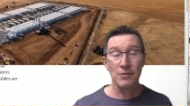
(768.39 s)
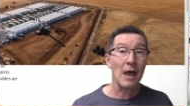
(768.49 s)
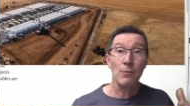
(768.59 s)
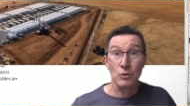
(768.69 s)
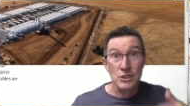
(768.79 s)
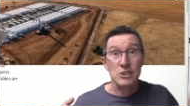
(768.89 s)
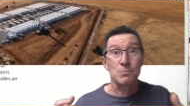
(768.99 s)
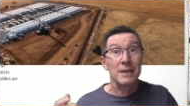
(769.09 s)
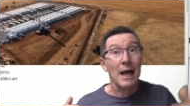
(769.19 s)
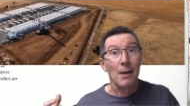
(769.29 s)
that would
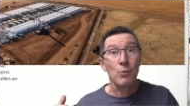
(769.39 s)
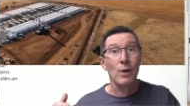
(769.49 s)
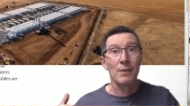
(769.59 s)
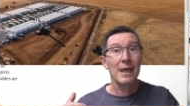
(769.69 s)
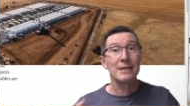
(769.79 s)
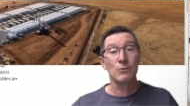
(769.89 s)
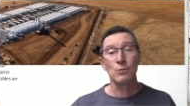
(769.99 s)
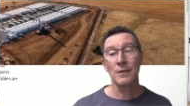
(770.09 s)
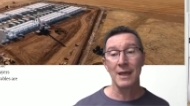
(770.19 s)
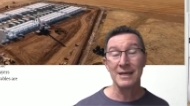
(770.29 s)
spin up when they
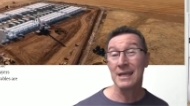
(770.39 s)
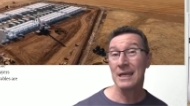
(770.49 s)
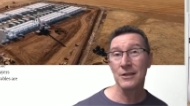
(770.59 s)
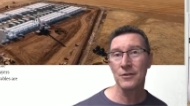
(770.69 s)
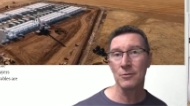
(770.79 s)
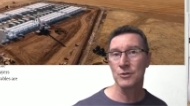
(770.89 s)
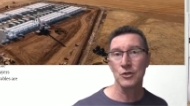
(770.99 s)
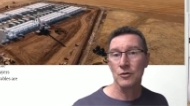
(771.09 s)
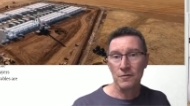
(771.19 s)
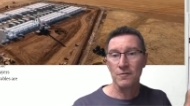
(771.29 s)
when they needed them
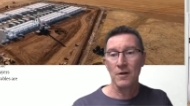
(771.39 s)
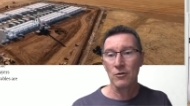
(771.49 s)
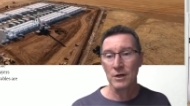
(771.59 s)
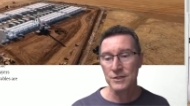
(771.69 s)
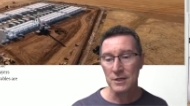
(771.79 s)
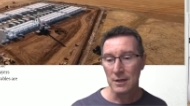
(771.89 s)
to for various